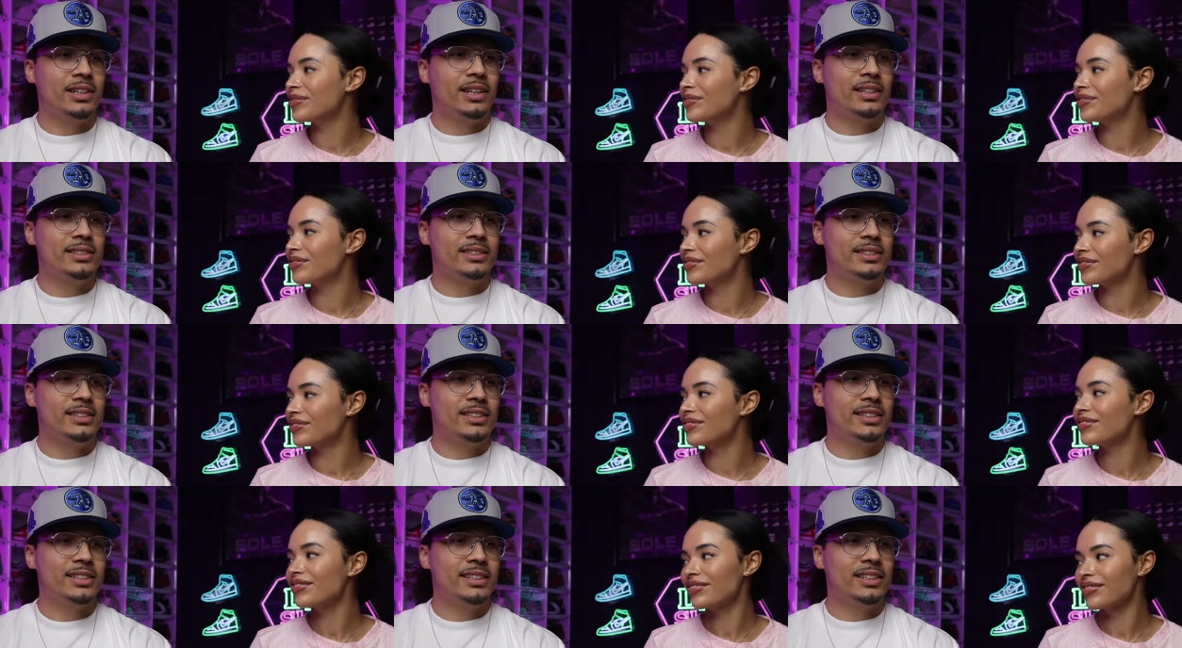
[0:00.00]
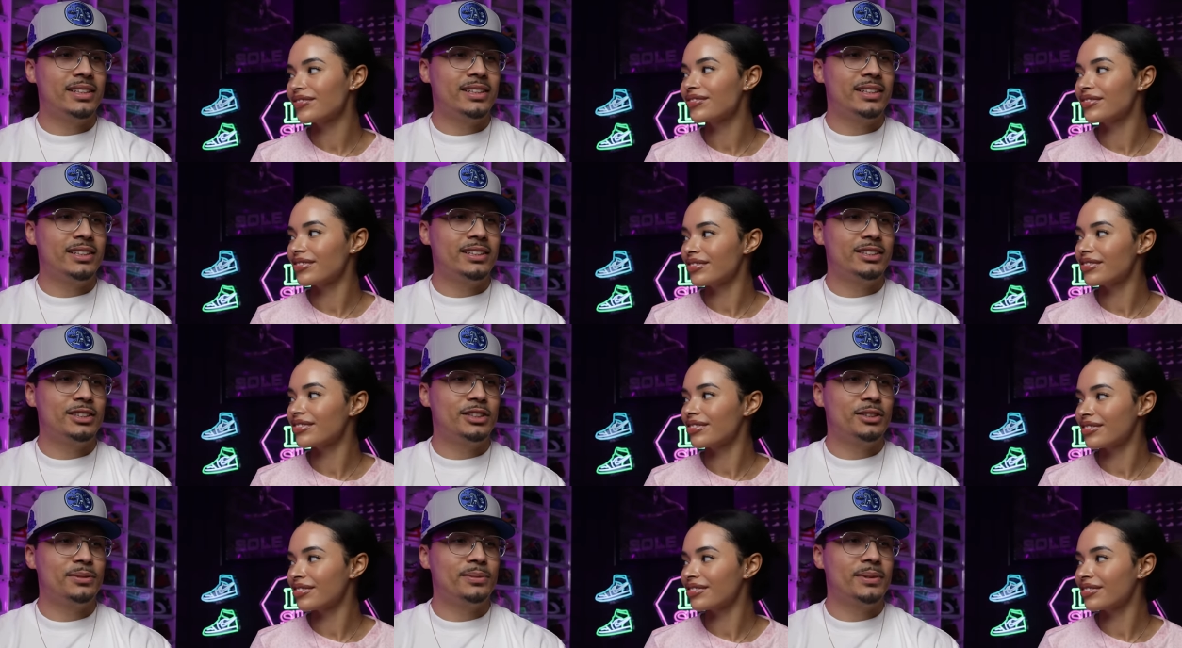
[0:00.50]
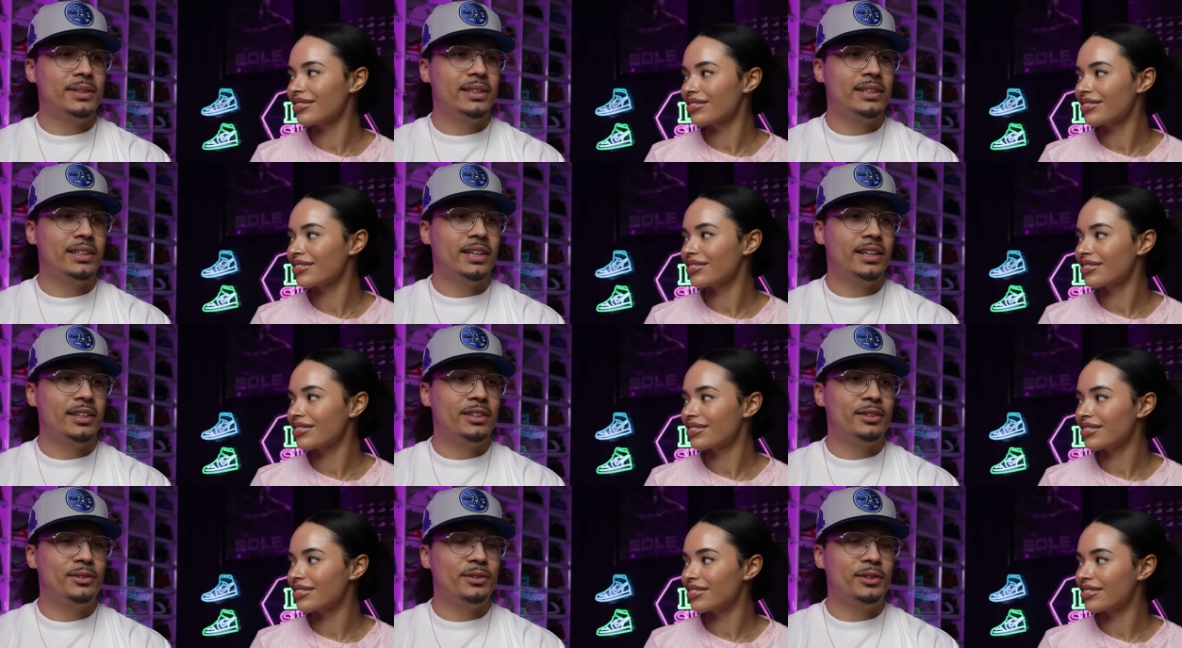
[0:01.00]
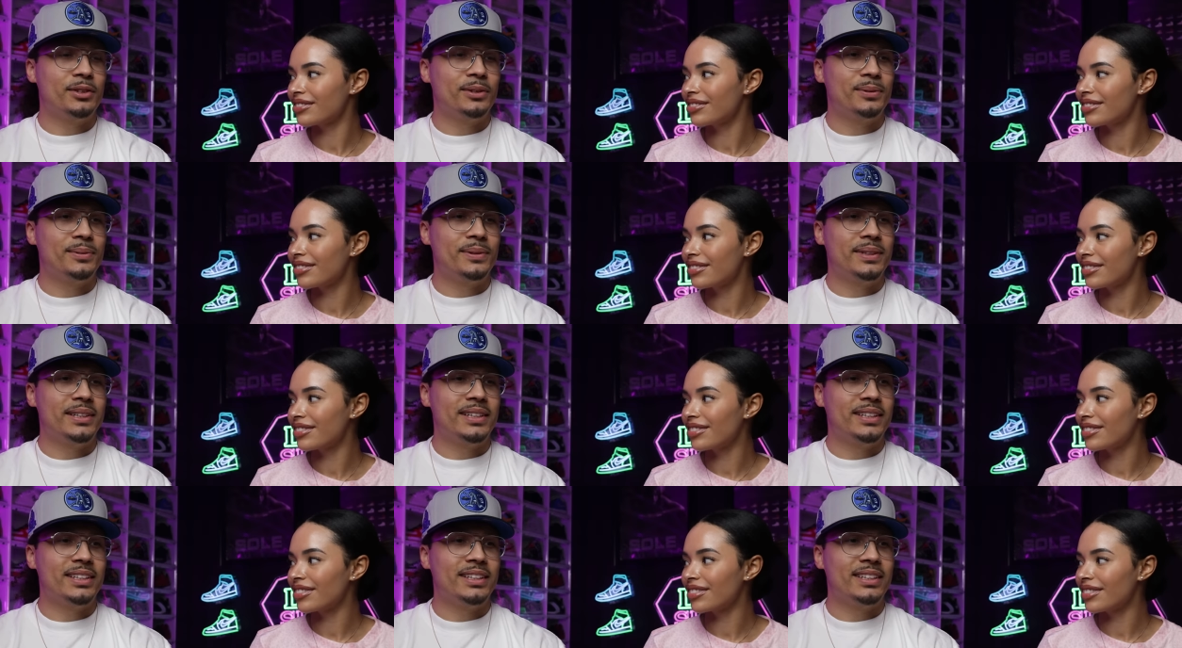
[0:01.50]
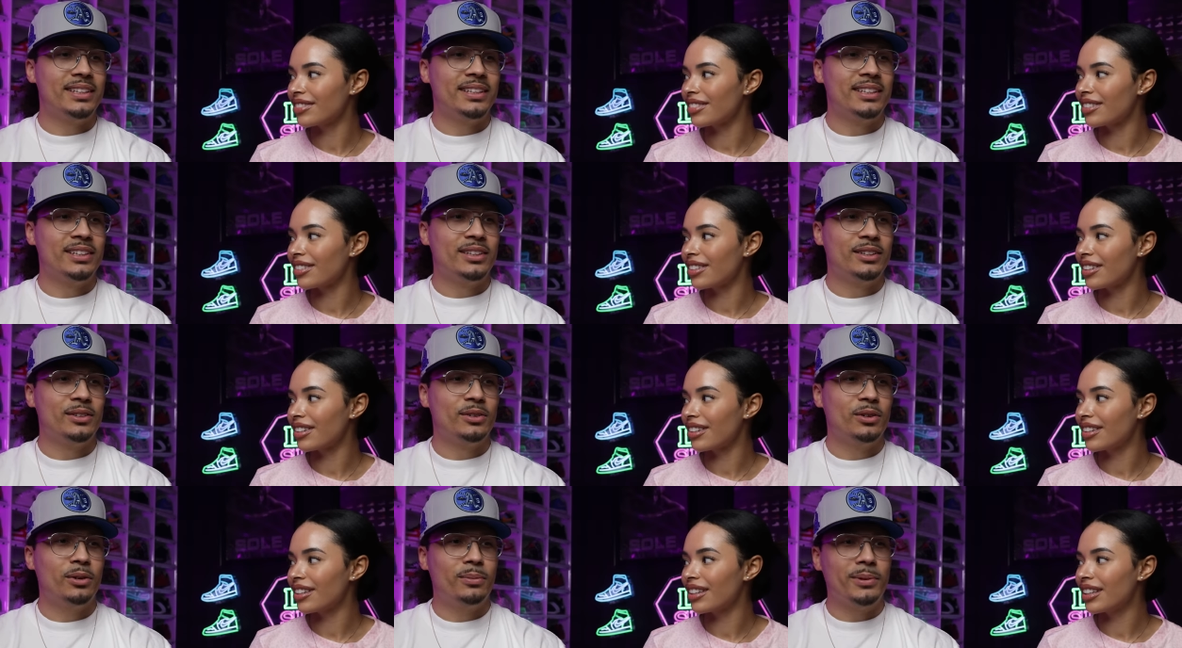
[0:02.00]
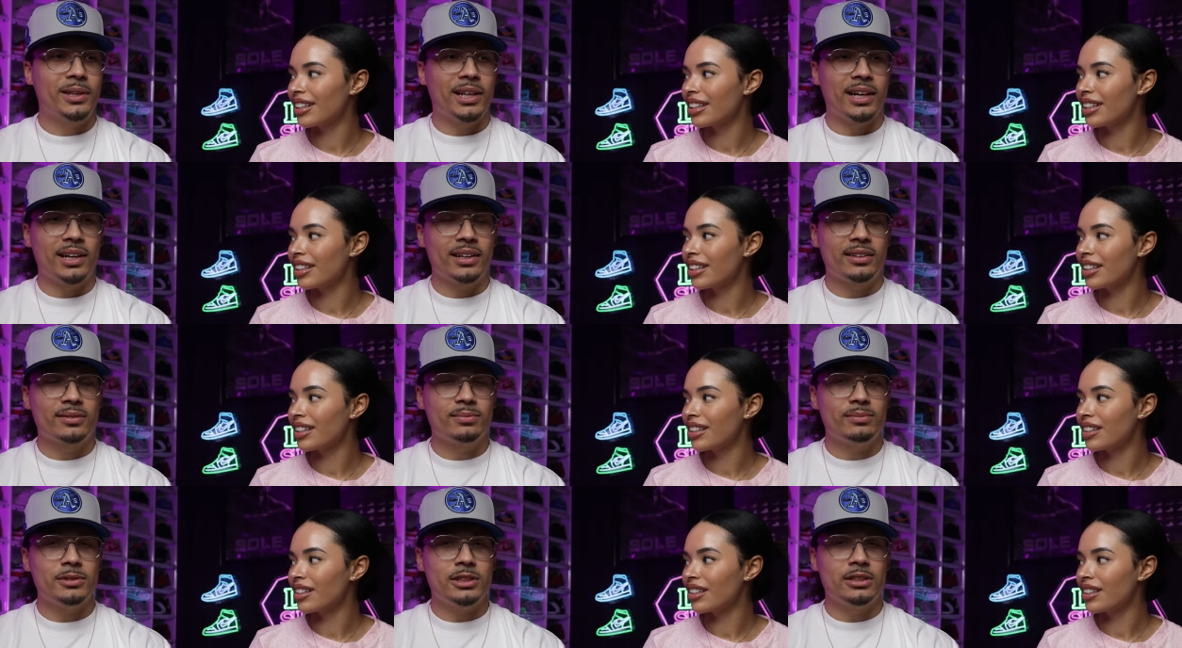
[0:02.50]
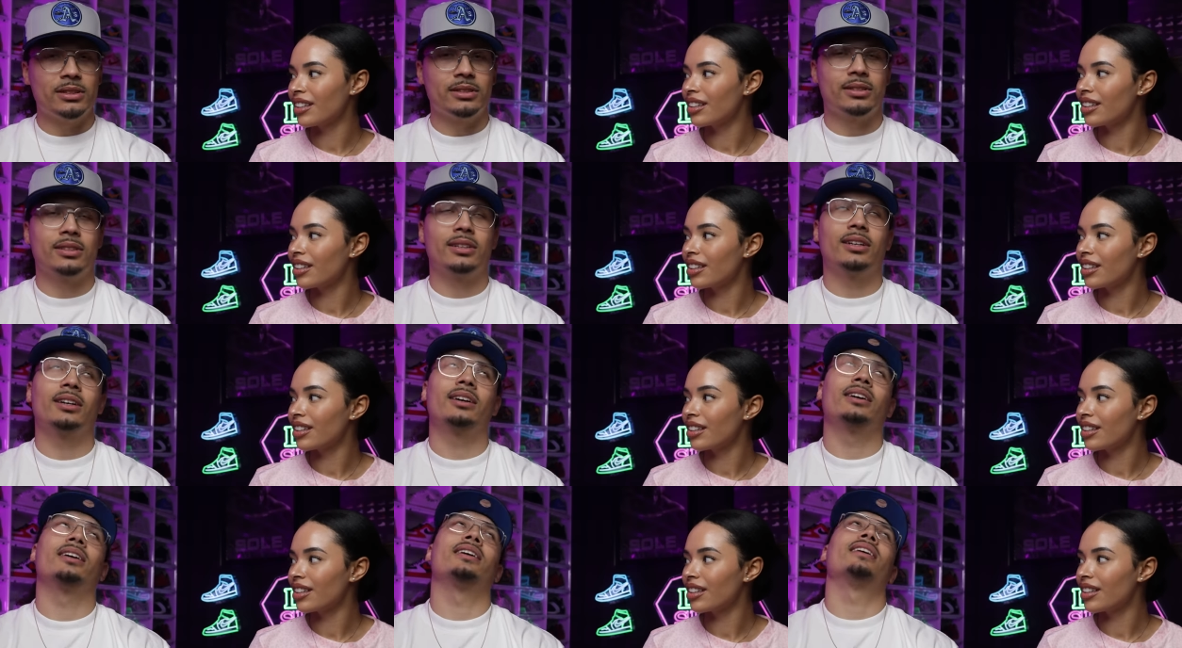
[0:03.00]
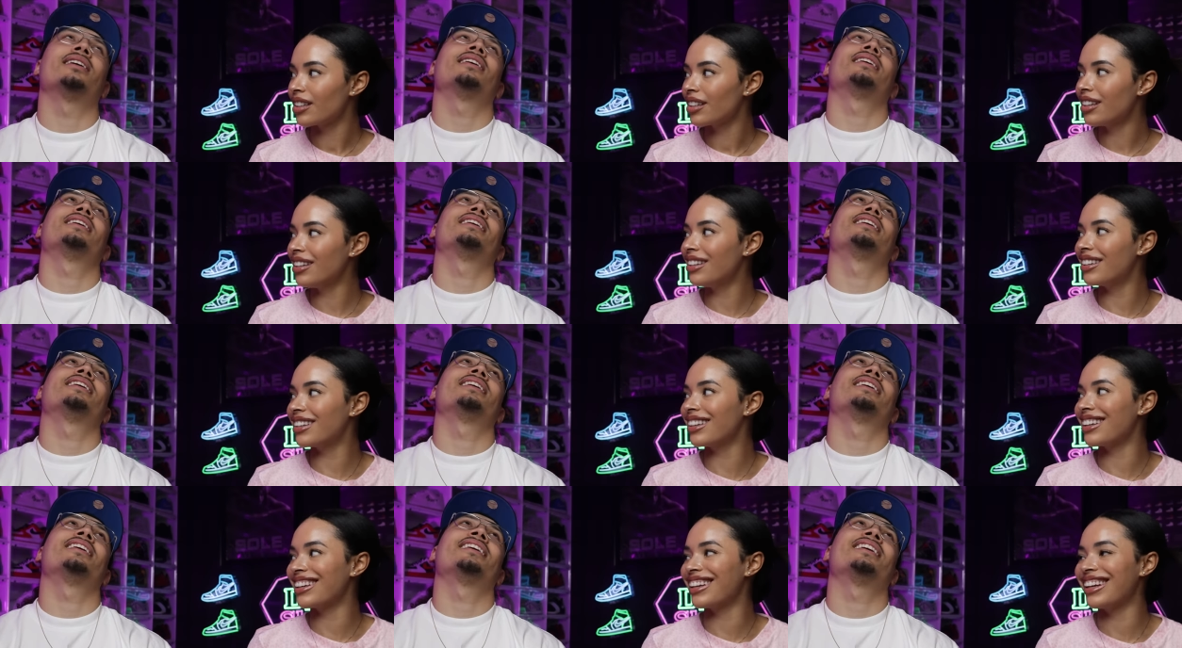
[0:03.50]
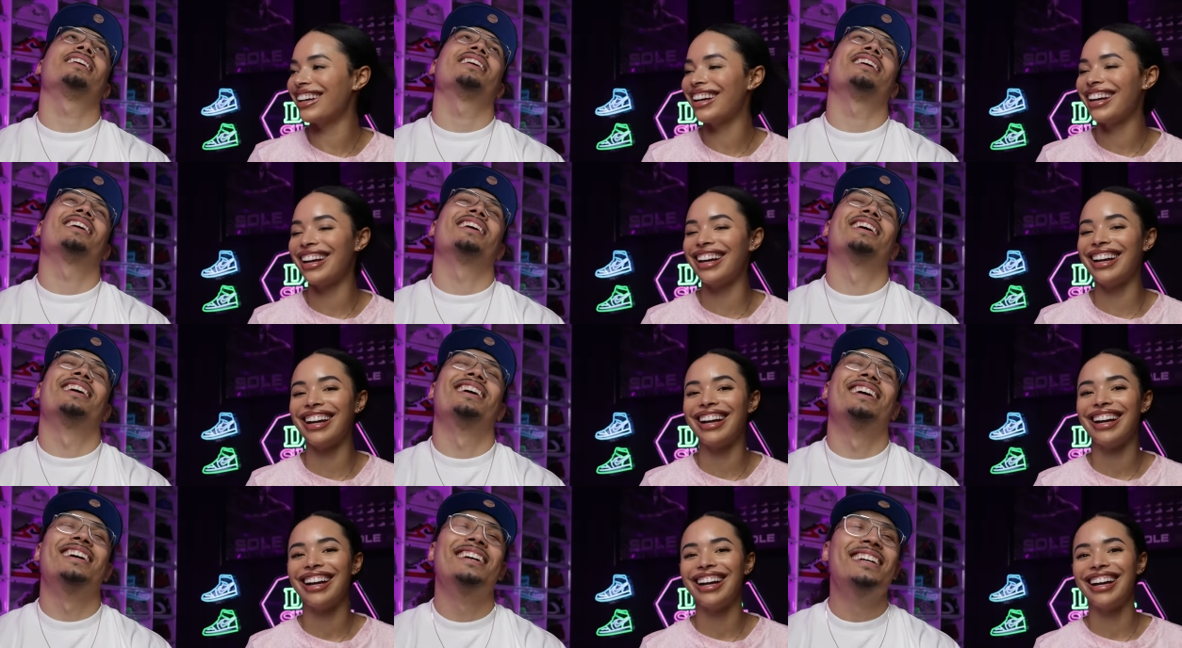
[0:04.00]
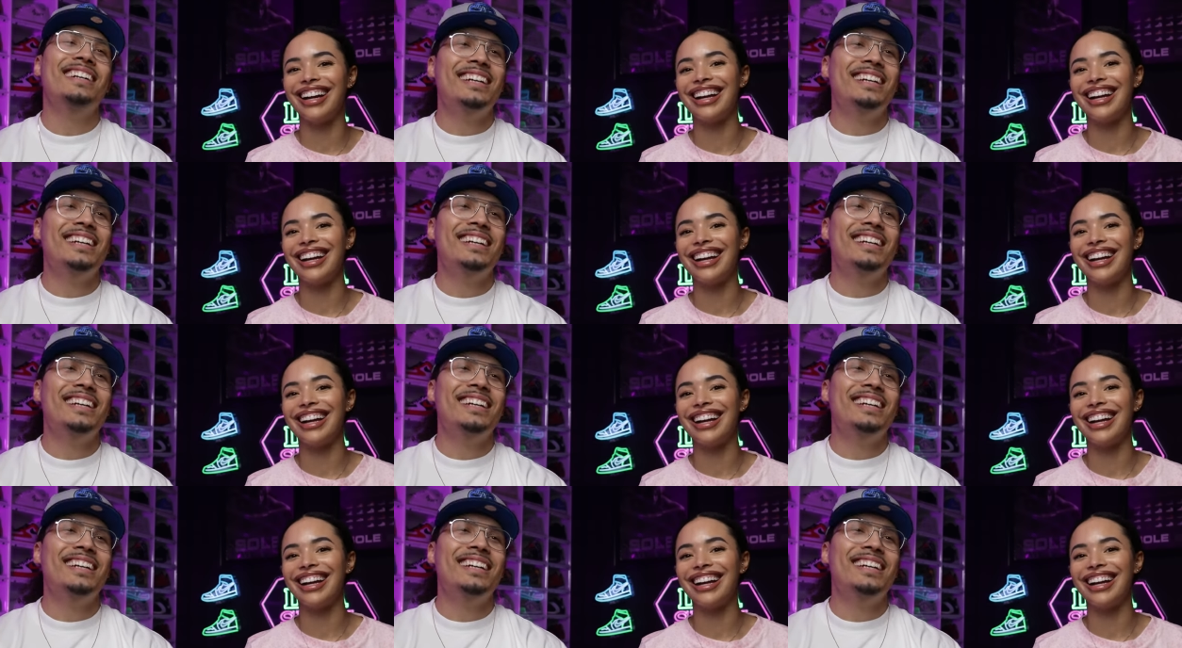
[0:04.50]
Speaker 1: closet and she'll be in the other room and then we'll be like, ah.